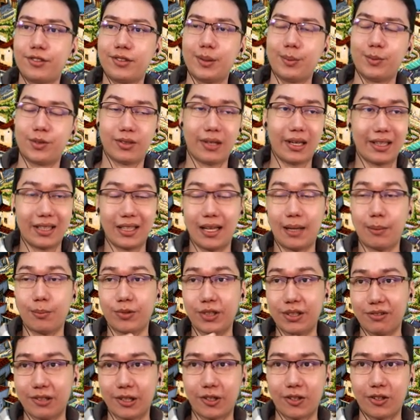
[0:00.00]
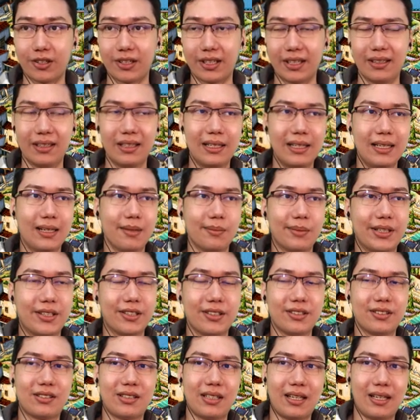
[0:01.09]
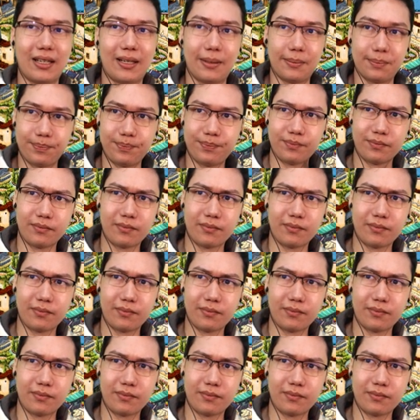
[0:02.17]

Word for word: streams rather than pre-recording because uh,